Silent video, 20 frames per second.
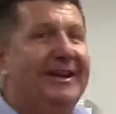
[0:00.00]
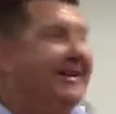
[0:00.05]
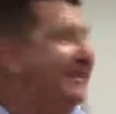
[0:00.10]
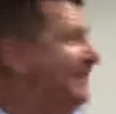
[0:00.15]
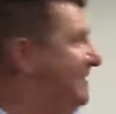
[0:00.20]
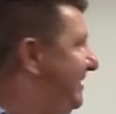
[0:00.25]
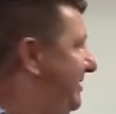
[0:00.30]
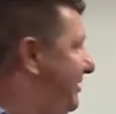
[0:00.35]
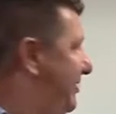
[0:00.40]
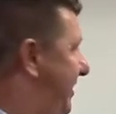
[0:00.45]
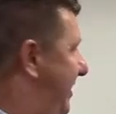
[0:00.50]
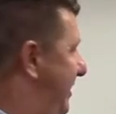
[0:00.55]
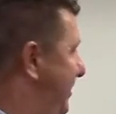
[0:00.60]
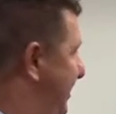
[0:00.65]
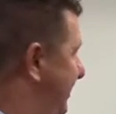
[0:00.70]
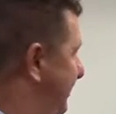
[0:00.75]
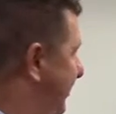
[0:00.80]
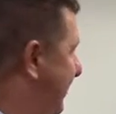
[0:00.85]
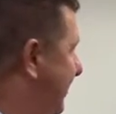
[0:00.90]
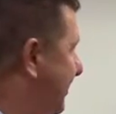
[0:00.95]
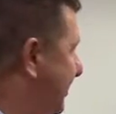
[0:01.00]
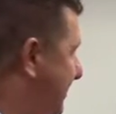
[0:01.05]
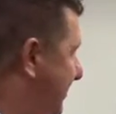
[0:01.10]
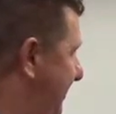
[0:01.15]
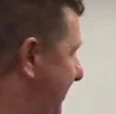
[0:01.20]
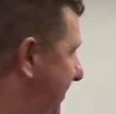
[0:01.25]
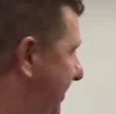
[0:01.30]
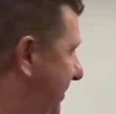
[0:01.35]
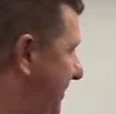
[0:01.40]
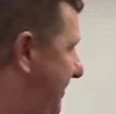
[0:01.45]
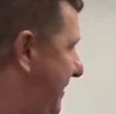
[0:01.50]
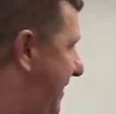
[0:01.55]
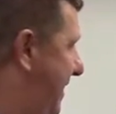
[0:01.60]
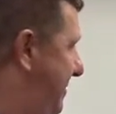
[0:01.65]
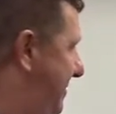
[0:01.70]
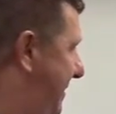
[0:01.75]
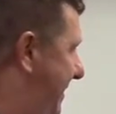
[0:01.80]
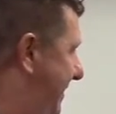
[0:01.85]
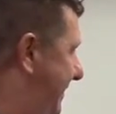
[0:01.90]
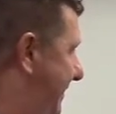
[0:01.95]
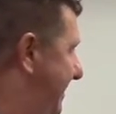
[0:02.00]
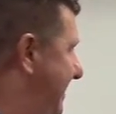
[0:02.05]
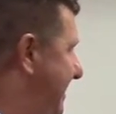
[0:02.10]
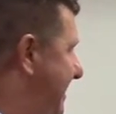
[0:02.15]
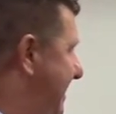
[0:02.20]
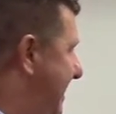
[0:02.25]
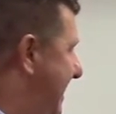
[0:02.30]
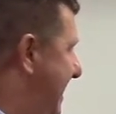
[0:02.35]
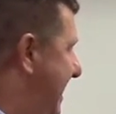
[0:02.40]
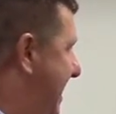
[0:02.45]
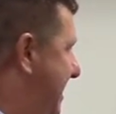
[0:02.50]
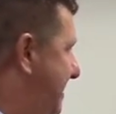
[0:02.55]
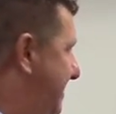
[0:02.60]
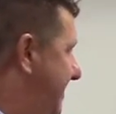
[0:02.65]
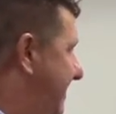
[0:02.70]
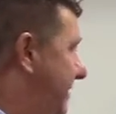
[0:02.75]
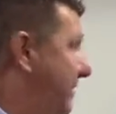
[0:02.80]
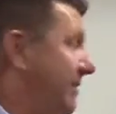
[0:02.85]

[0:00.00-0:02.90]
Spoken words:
the situation because of your phobia? You